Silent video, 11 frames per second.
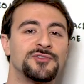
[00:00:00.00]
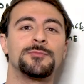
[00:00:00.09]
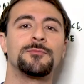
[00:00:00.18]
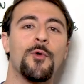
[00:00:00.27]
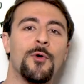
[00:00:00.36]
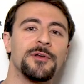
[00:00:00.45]
do
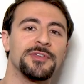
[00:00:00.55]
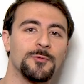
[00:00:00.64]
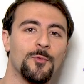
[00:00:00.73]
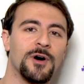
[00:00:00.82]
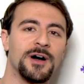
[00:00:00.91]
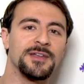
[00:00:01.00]
more
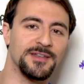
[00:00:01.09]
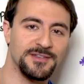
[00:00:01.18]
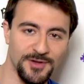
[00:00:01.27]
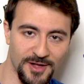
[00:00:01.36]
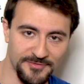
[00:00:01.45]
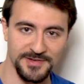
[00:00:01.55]
than one
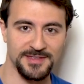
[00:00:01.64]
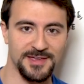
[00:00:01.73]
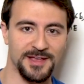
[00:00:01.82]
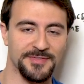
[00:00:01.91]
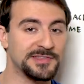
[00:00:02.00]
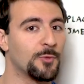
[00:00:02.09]
dolphin
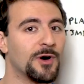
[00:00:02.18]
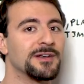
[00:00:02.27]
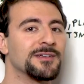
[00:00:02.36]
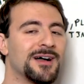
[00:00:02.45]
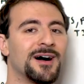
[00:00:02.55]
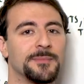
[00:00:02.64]
kick. That's
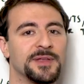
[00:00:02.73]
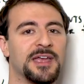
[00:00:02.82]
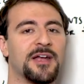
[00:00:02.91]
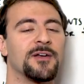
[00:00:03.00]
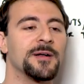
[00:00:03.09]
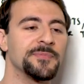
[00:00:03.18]
one common
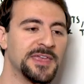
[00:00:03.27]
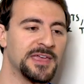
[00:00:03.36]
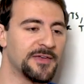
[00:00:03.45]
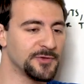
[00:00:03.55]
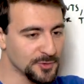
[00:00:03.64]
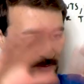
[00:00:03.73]
area.
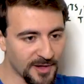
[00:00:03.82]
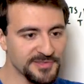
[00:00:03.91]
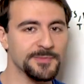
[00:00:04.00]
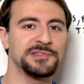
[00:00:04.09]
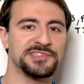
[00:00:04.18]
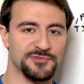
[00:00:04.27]
If you do
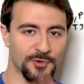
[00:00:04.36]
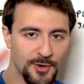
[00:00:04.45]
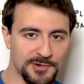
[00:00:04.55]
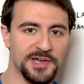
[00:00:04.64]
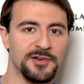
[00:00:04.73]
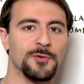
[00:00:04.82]
multiple
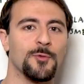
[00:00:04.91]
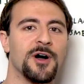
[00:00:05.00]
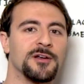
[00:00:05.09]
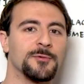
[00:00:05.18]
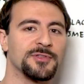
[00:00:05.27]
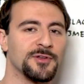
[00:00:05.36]
strokes
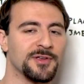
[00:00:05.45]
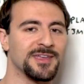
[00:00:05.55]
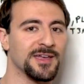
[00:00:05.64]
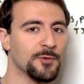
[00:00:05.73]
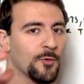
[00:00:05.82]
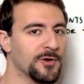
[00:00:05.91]
underwater with your
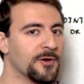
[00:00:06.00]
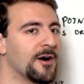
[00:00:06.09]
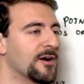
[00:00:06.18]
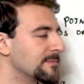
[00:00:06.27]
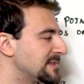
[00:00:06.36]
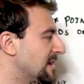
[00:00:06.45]
kick or your
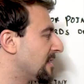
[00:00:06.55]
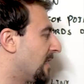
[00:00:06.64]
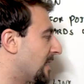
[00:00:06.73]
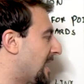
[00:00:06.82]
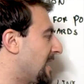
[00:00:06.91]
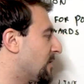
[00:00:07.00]
arms,
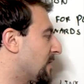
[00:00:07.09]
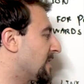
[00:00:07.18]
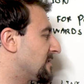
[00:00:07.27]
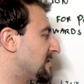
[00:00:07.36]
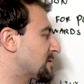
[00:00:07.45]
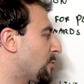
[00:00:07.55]
again, you're gonna
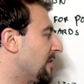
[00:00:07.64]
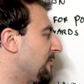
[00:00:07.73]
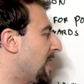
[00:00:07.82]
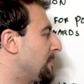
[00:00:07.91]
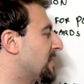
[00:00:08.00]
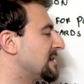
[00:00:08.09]
get
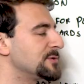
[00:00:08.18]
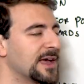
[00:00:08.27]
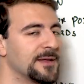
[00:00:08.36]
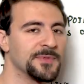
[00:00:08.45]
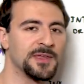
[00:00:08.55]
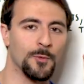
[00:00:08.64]
disqualified because you
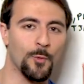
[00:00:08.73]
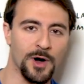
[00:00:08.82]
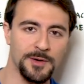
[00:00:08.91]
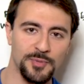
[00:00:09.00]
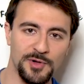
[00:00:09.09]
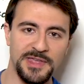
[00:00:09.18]
get
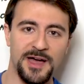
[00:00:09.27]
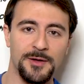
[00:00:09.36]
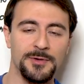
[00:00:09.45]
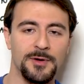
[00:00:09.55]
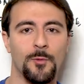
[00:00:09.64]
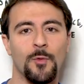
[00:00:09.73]
one pull
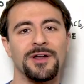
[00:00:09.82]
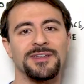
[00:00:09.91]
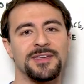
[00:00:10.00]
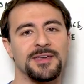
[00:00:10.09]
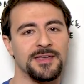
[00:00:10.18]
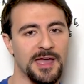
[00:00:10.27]
down, one
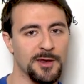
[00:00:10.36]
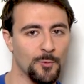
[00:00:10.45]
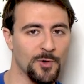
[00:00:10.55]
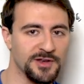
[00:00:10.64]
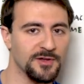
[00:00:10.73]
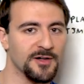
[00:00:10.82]
kick, and
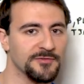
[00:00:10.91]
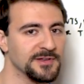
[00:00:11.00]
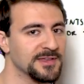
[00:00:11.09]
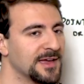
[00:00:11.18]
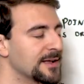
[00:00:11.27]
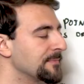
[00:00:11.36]
one dolphin
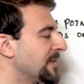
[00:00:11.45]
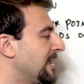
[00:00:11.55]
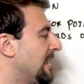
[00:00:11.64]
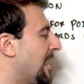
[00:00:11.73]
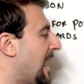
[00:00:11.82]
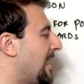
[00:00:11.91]
kick,
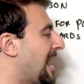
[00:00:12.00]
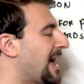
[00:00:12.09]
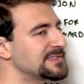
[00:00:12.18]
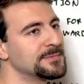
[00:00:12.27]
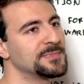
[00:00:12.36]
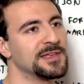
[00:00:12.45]
and it
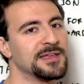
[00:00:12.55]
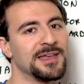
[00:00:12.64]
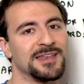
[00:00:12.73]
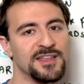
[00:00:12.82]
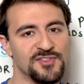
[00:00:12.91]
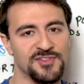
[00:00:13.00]
has to be
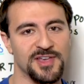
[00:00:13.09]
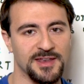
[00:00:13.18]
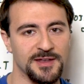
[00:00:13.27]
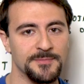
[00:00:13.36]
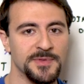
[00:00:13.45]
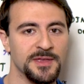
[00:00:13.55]

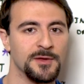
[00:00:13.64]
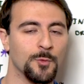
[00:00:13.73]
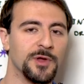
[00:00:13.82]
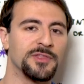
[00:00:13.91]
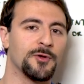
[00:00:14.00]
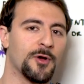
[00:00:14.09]
initiated
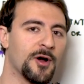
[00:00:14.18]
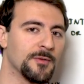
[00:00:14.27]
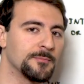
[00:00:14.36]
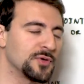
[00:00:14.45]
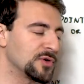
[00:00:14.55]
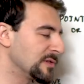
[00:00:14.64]
with your
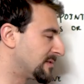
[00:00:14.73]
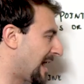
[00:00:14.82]
arm pulled